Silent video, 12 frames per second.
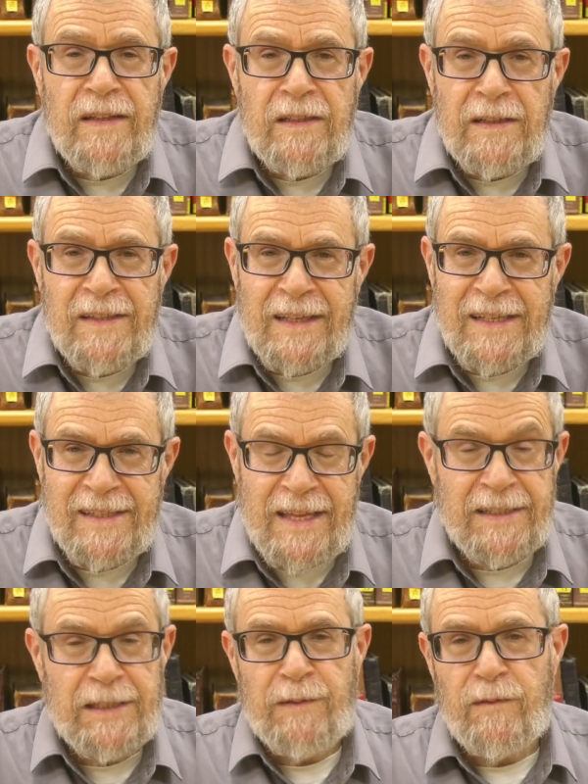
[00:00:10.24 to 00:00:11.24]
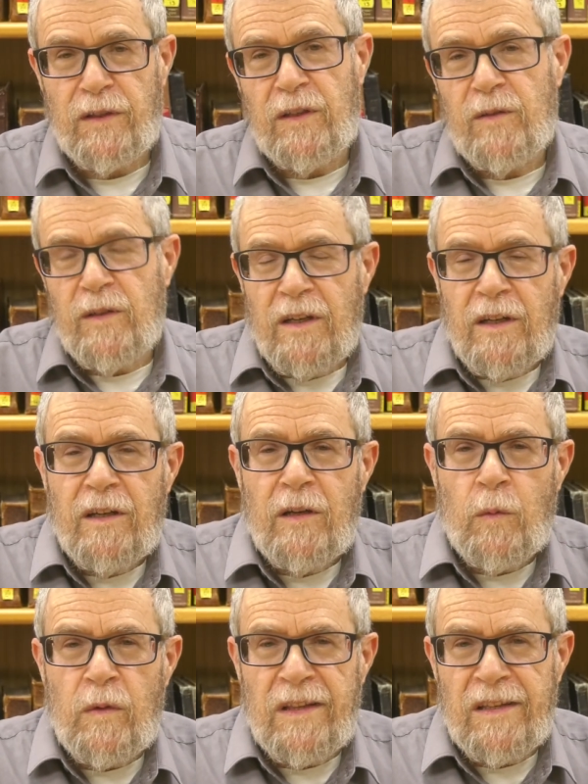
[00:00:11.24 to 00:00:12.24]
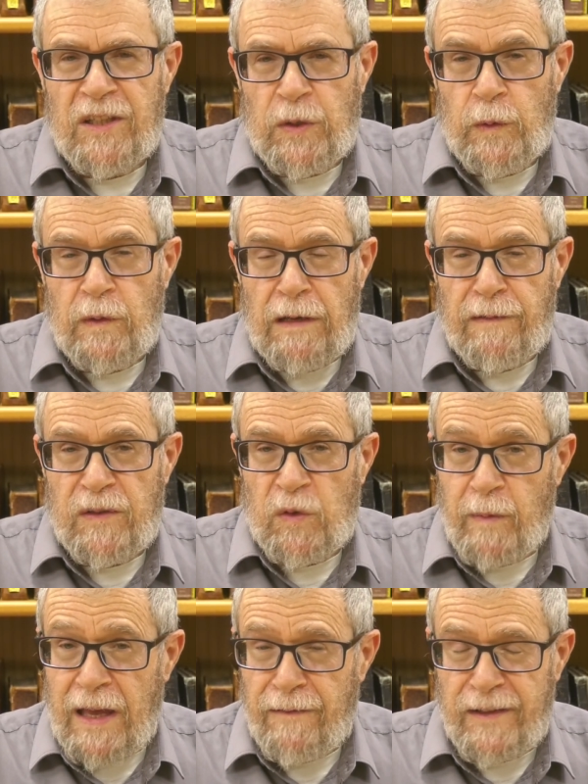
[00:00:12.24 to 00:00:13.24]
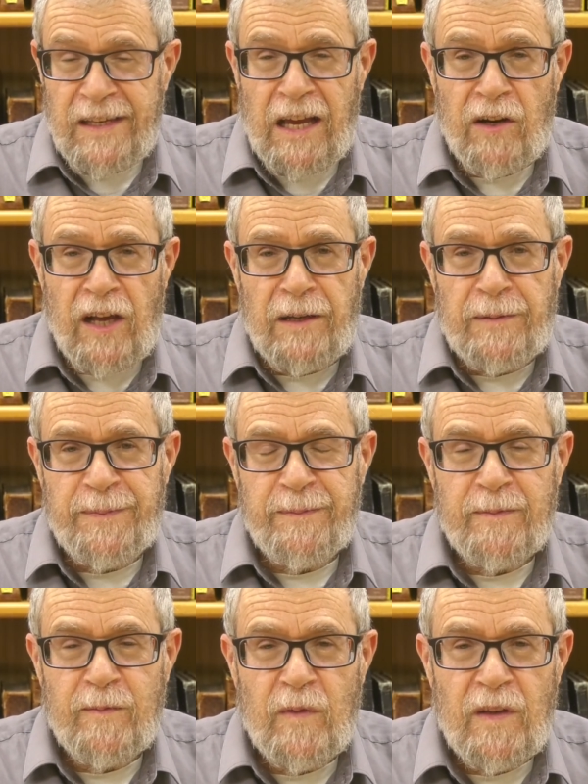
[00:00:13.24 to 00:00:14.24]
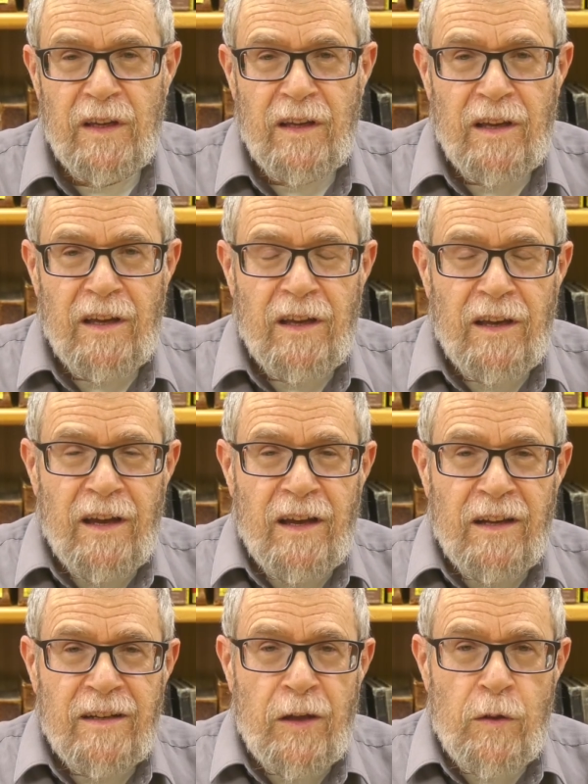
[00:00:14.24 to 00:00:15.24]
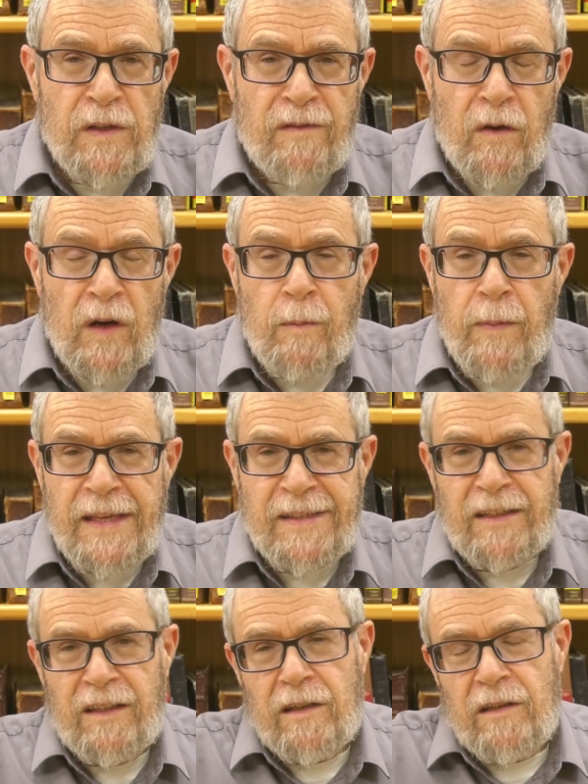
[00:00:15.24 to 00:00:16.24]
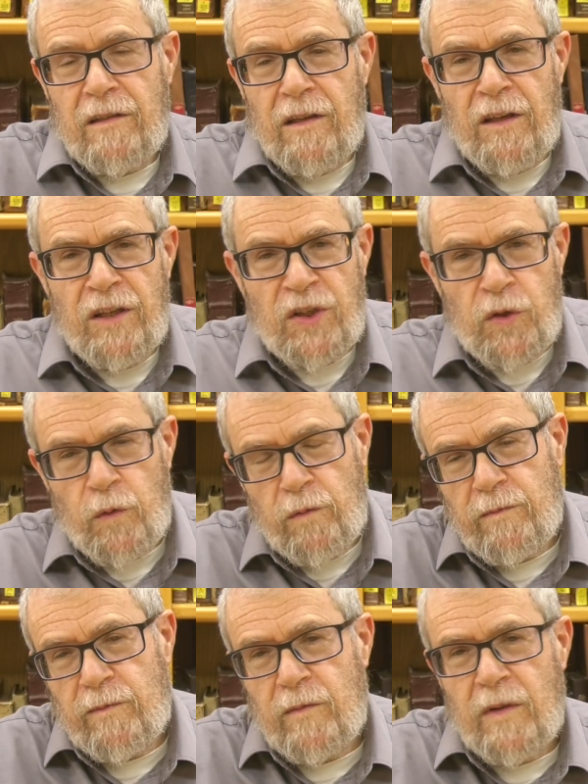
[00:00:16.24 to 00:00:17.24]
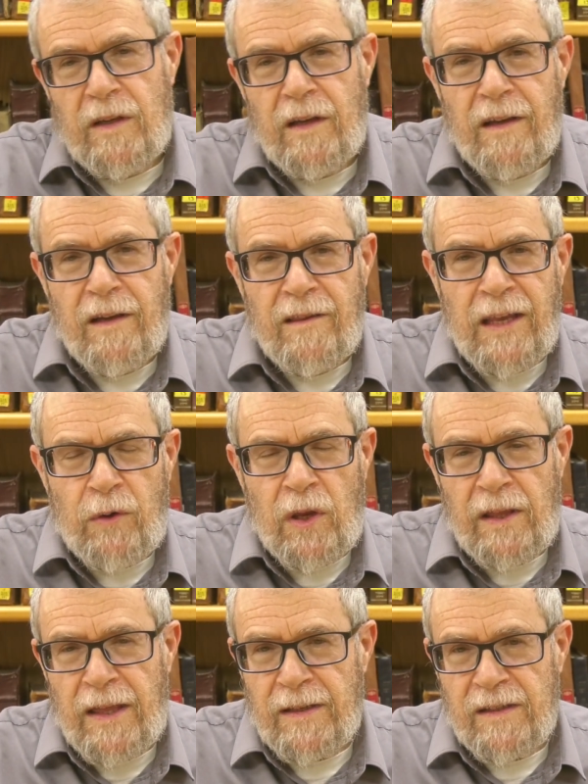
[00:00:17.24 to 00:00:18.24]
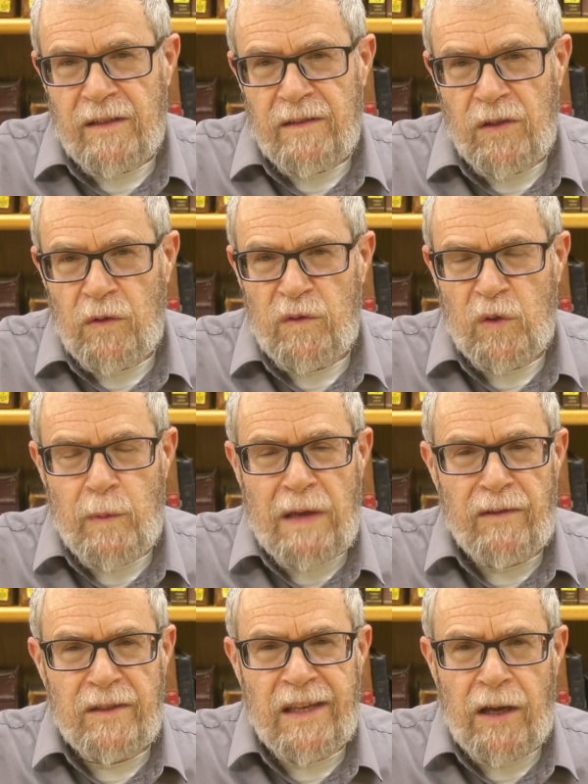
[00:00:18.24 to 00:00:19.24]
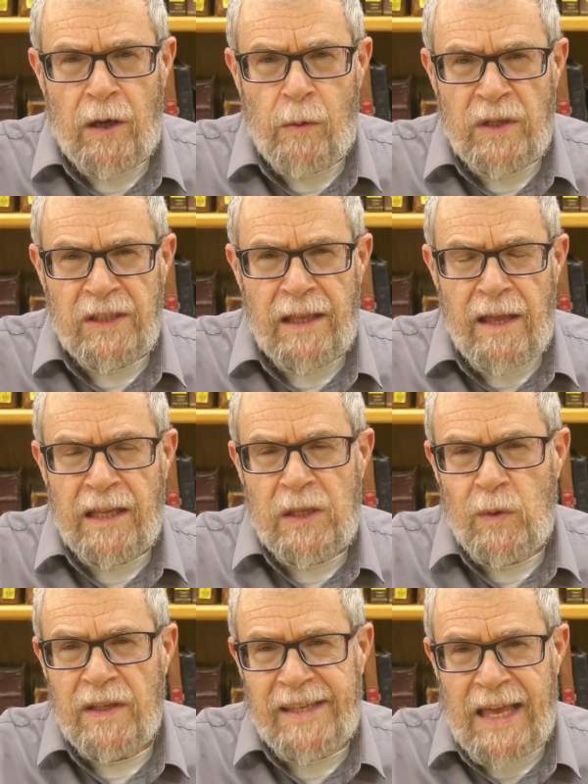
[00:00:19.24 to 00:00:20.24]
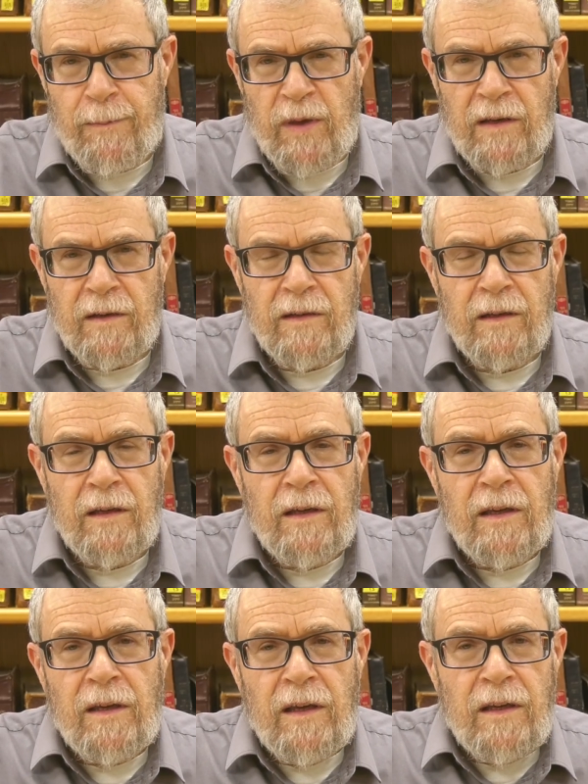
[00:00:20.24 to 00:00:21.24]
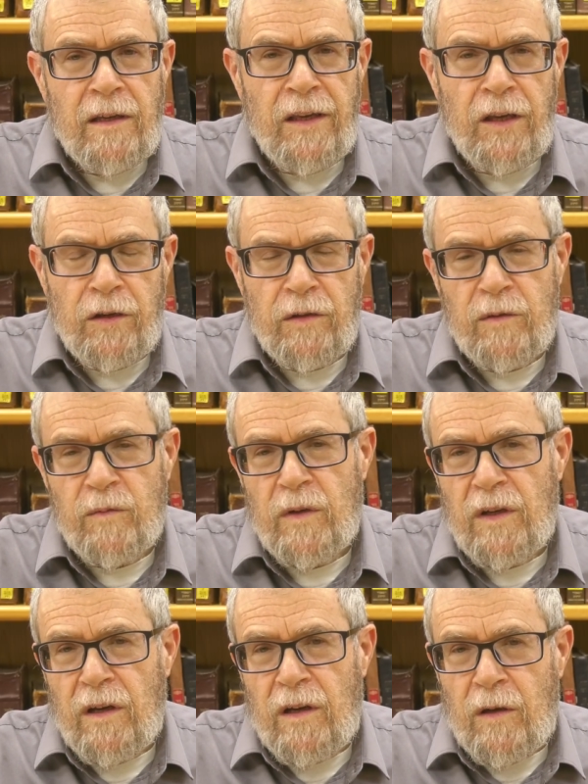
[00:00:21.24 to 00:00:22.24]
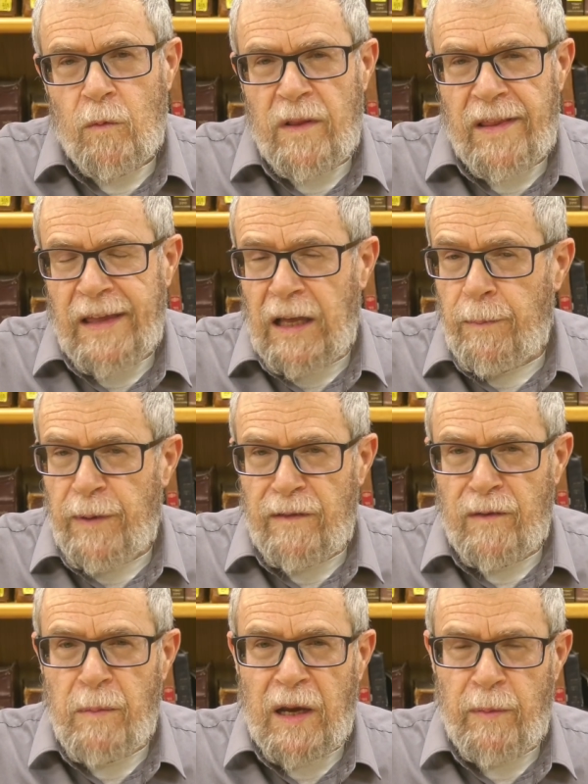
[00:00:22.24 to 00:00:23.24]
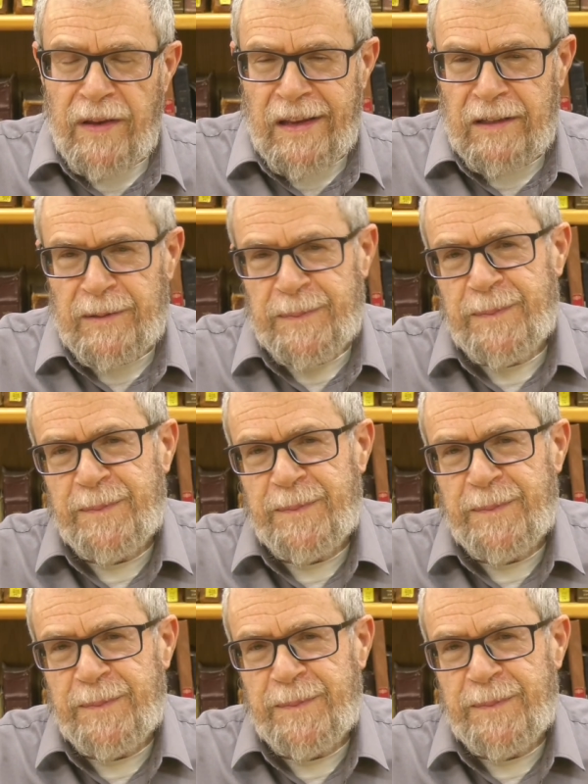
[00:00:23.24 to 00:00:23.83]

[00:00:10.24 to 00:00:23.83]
deals extensively with the issue of Tum'a v'tahara. Now, there's a very basic issue that relates to Tum'a v'tahara, which I'd like to examine here with the help of Abarbanel.